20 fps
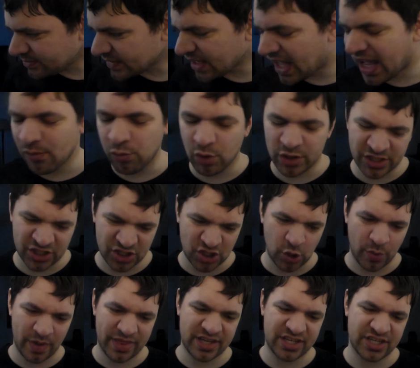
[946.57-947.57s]
I wasn't
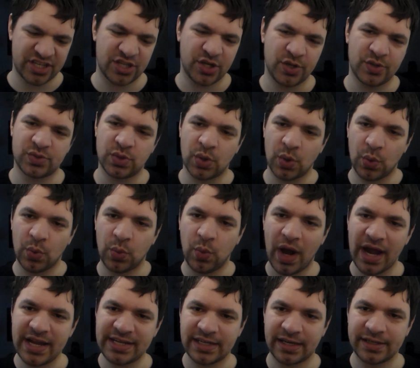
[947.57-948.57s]
sure whether to use
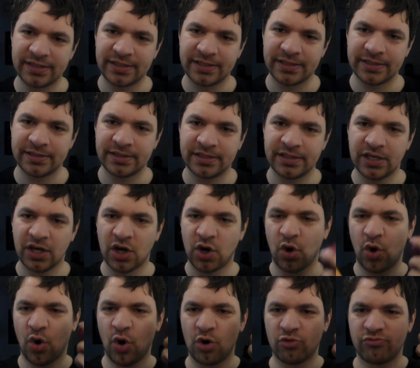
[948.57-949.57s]
white onion
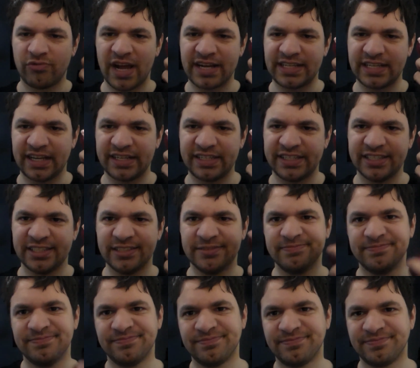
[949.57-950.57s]
or red
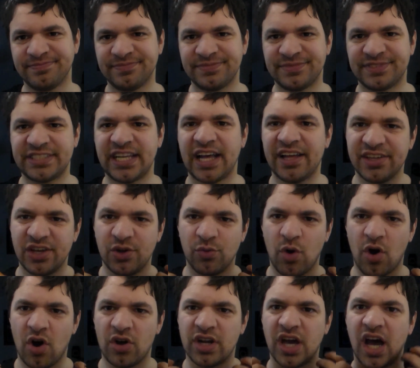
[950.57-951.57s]
onion. Tell you
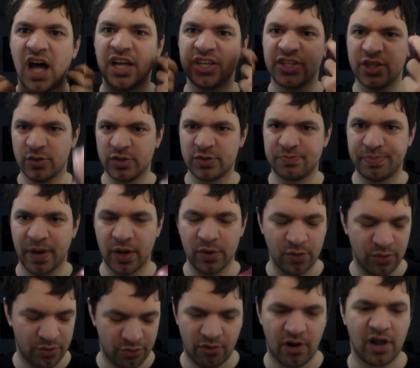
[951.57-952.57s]
what, I'll use
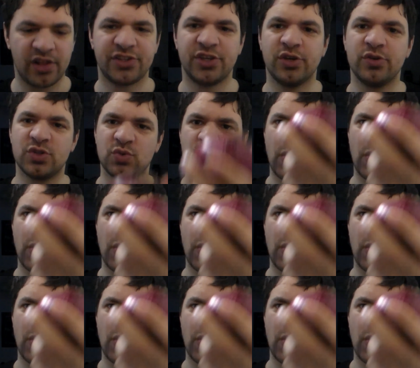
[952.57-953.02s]
both, or I'll use